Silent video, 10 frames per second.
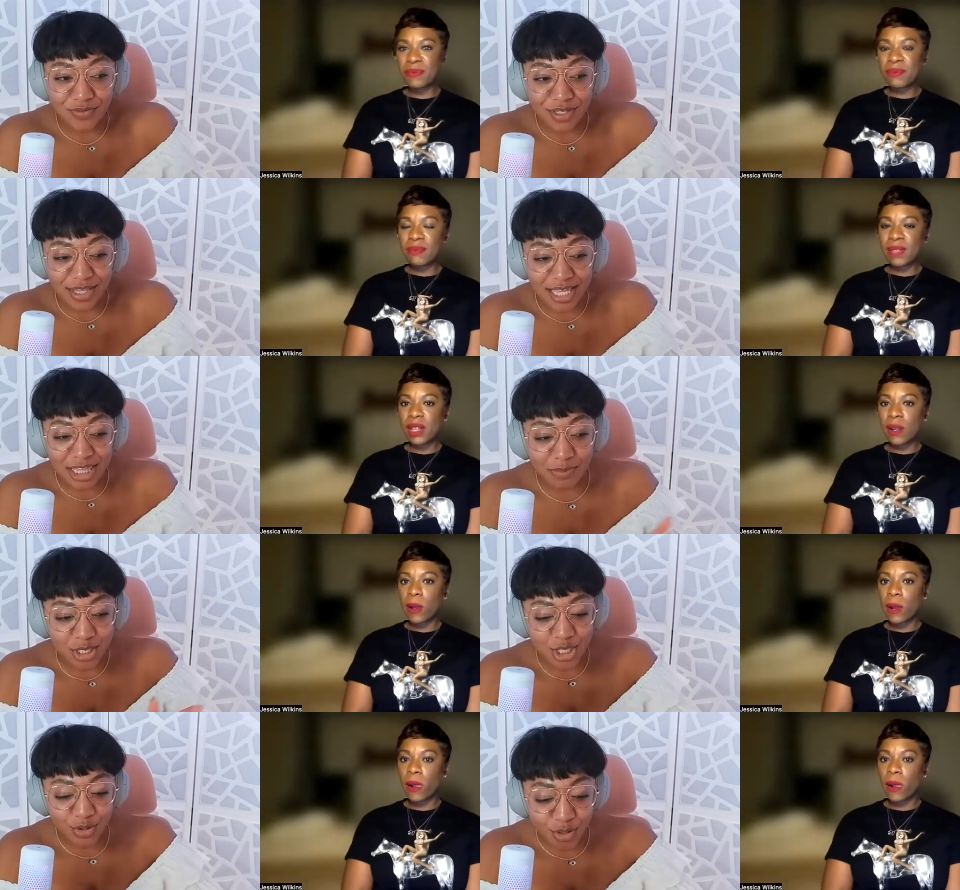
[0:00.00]
Speaker 1: feel like the
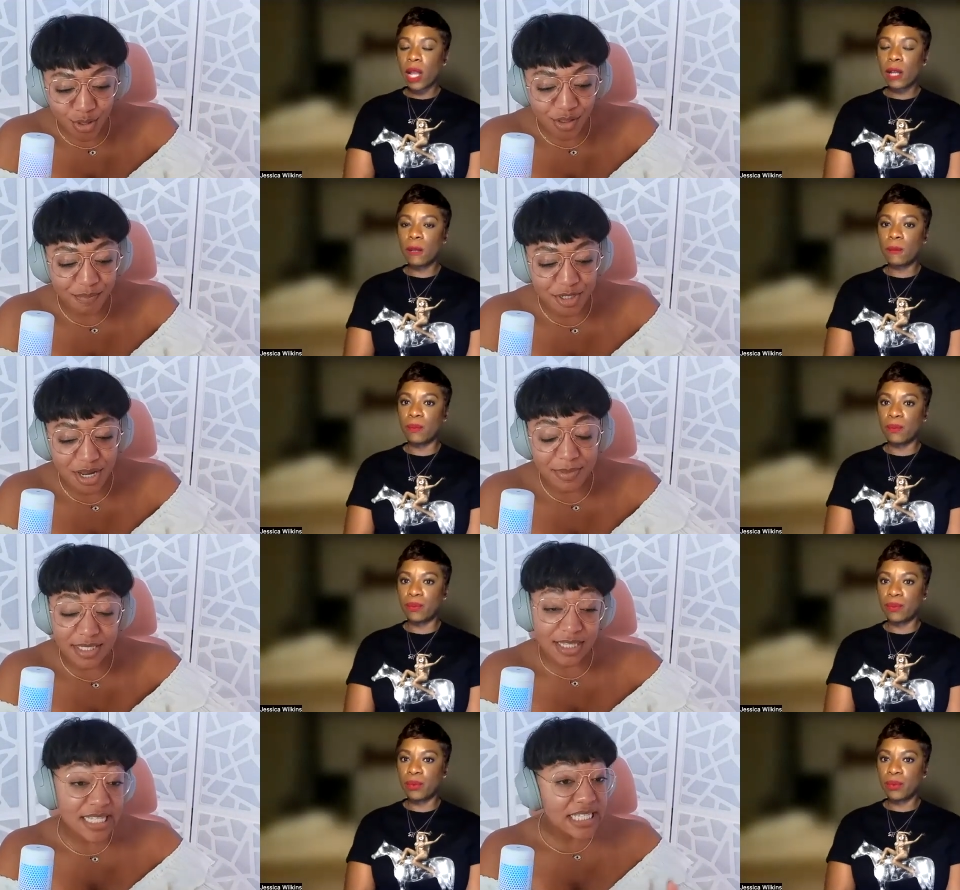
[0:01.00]
material of pajamas,
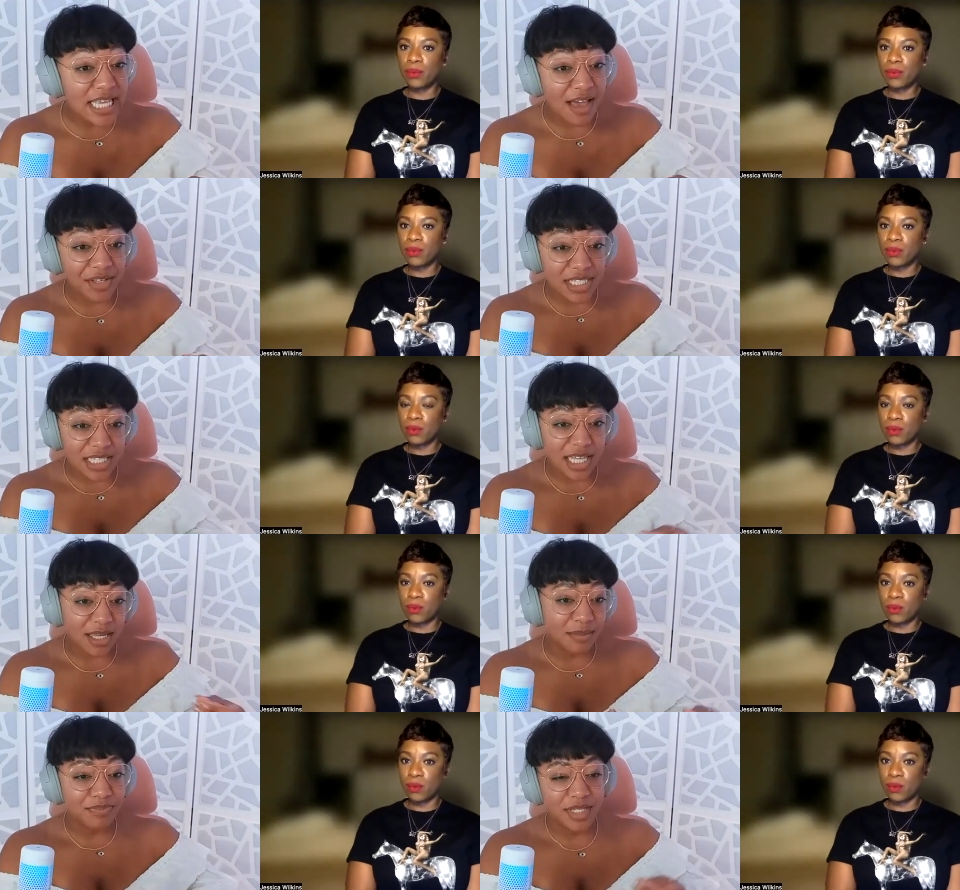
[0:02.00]
unless it's obviously like
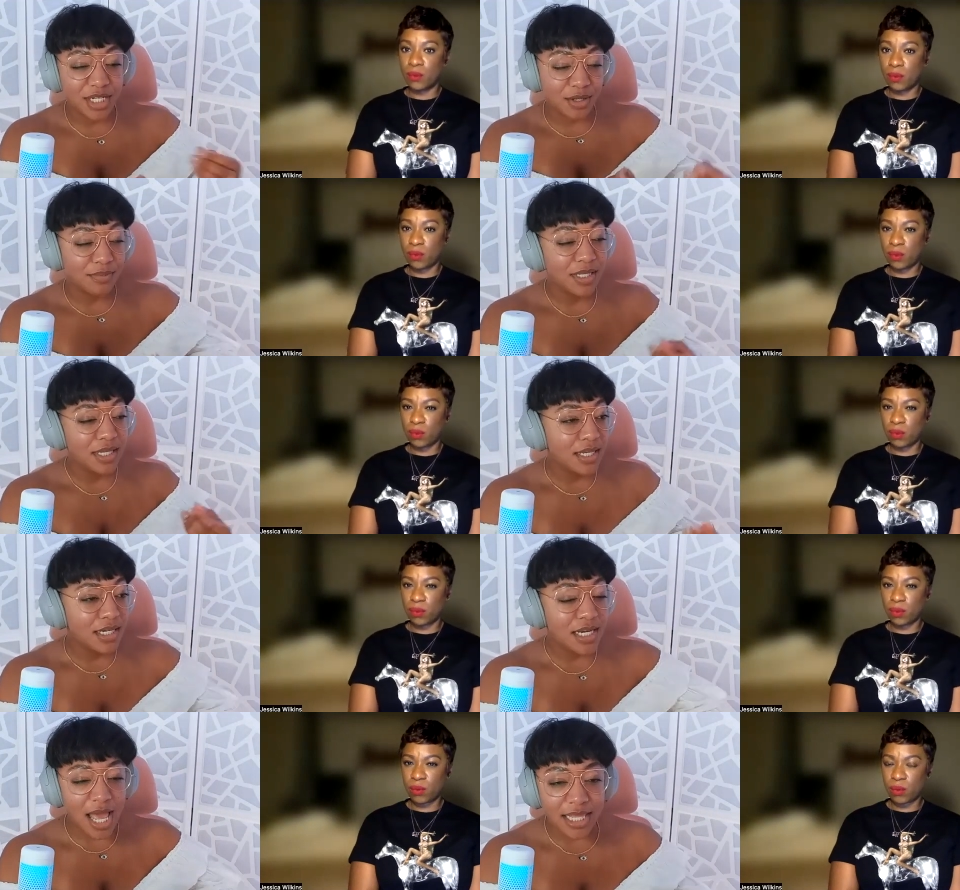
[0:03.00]
a, you know,
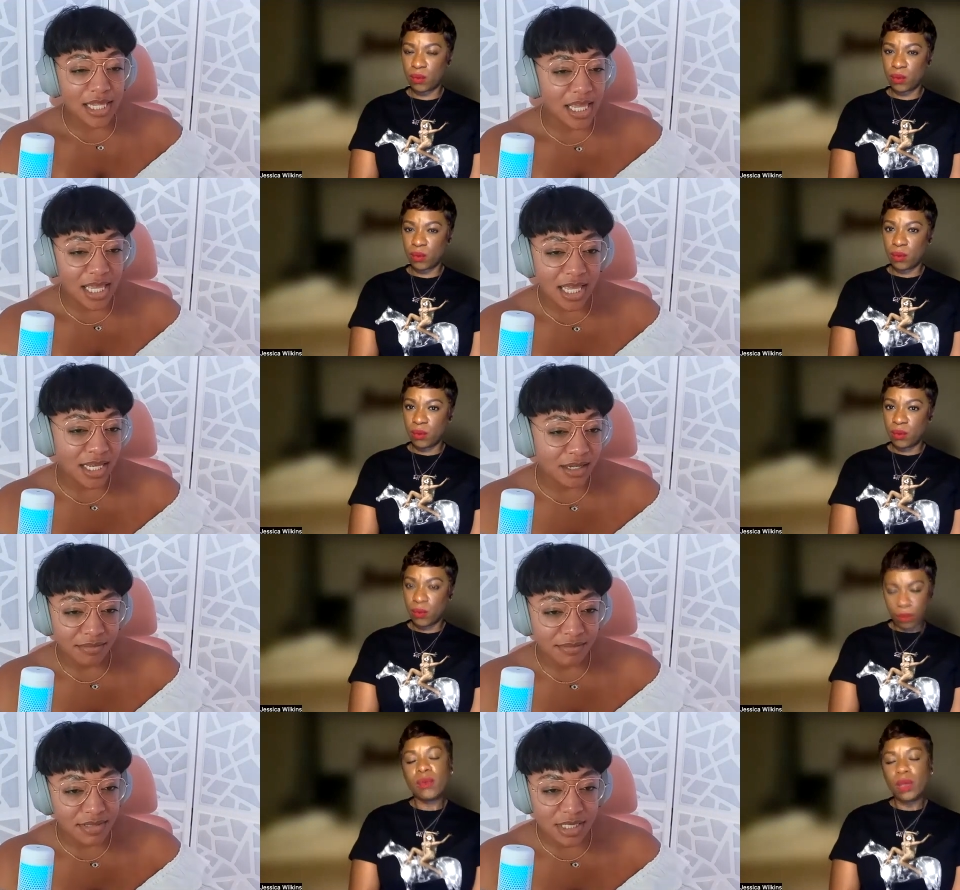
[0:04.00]

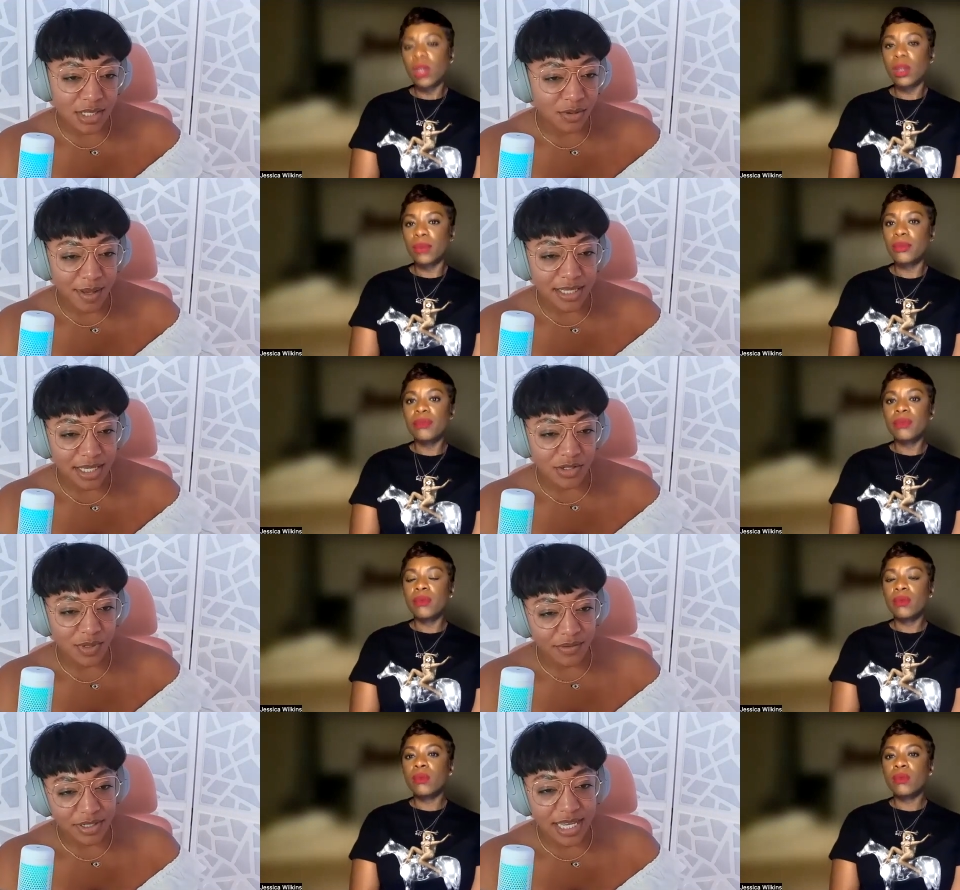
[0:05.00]
nylon, silk, polyester,
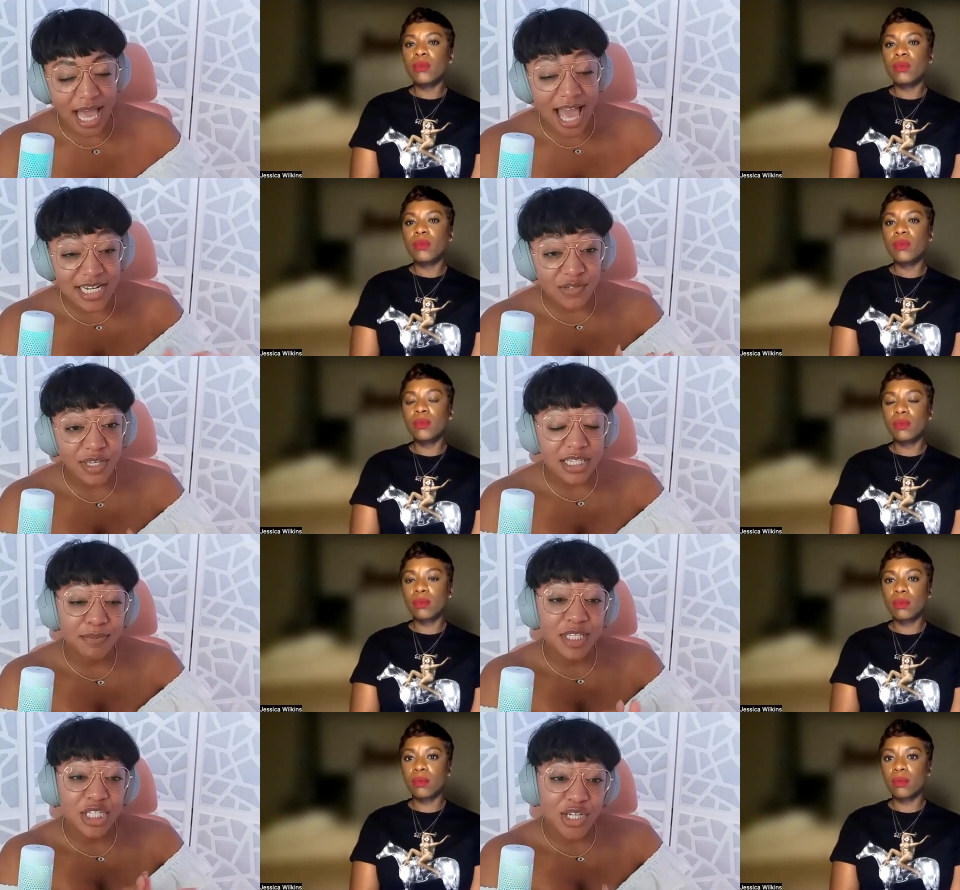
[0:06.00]
whatever. Like I just feel like the
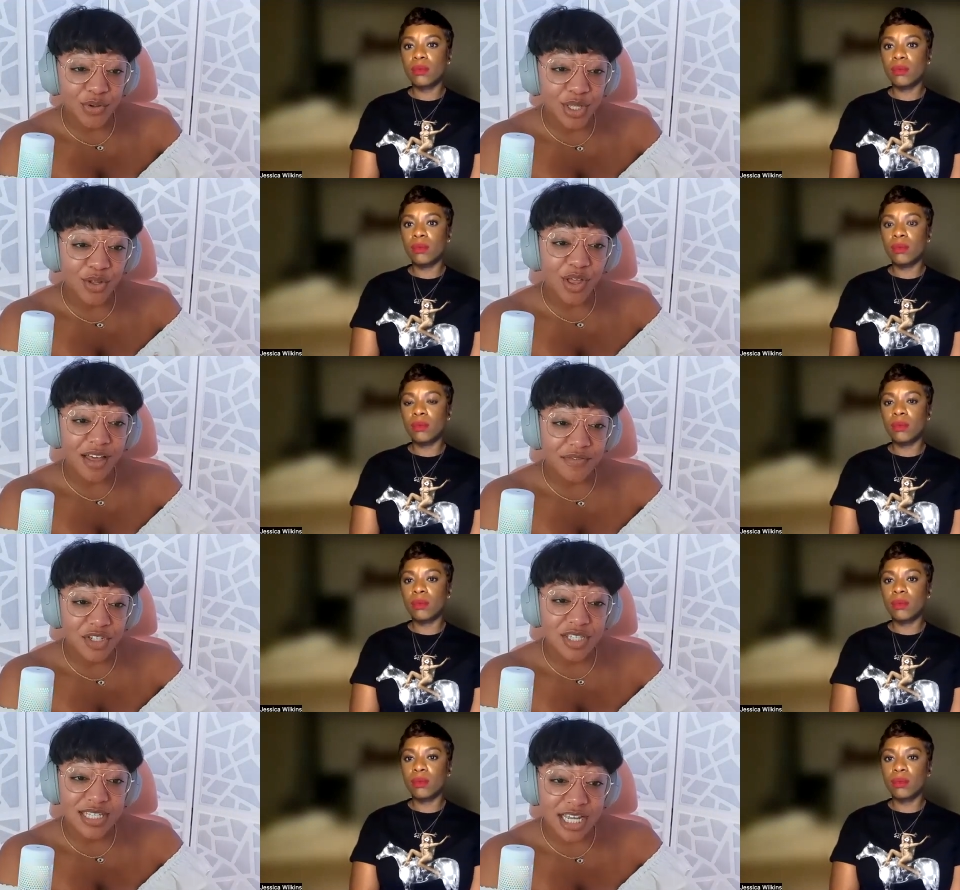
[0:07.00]
material of
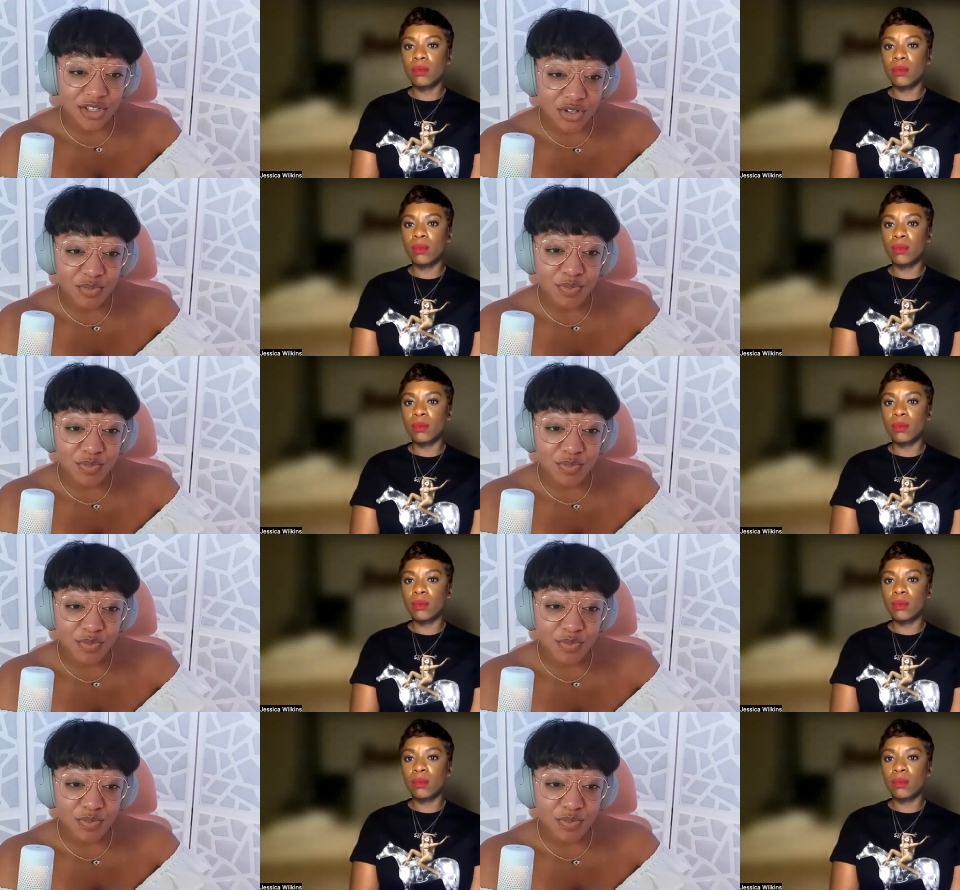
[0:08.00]
standard